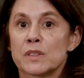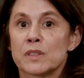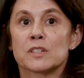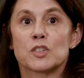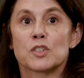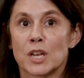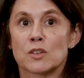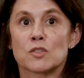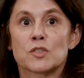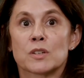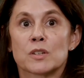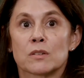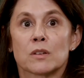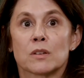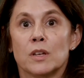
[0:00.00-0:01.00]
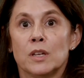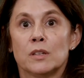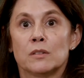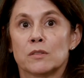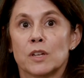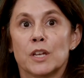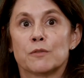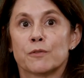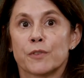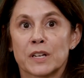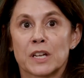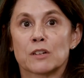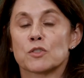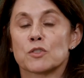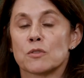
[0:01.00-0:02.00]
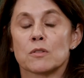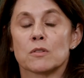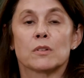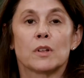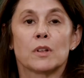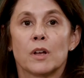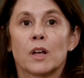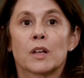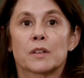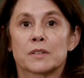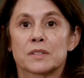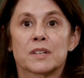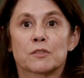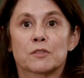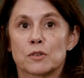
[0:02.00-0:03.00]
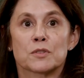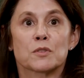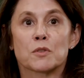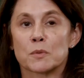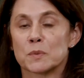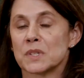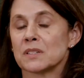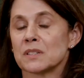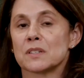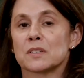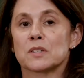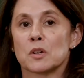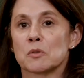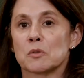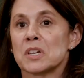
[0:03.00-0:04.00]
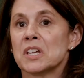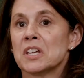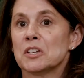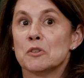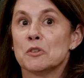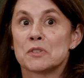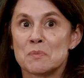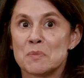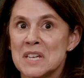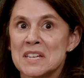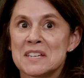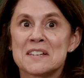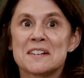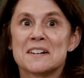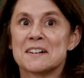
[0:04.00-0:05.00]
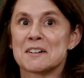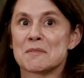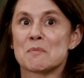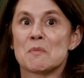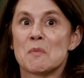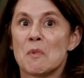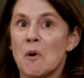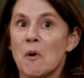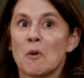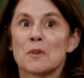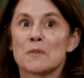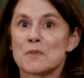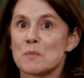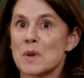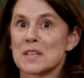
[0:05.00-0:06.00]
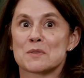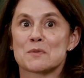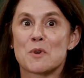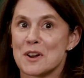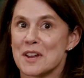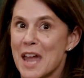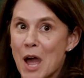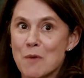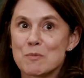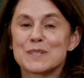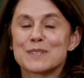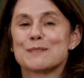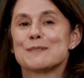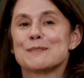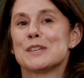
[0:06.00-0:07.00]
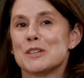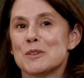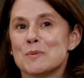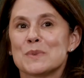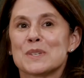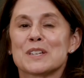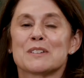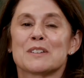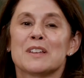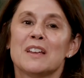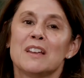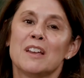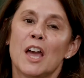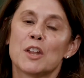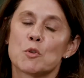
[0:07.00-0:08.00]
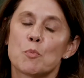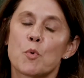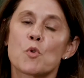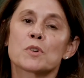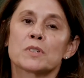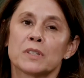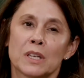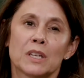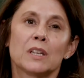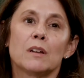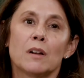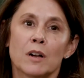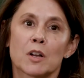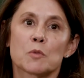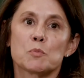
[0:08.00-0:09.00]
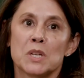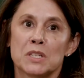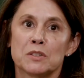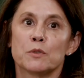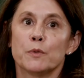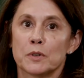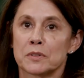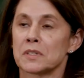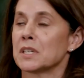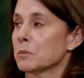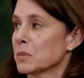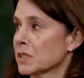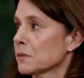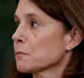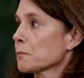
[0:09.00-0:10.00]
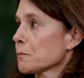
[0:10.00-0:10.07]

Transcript: the change in financial sector circumstances. So, to me, all of the best work happens in teams and importantly, in diverse teams.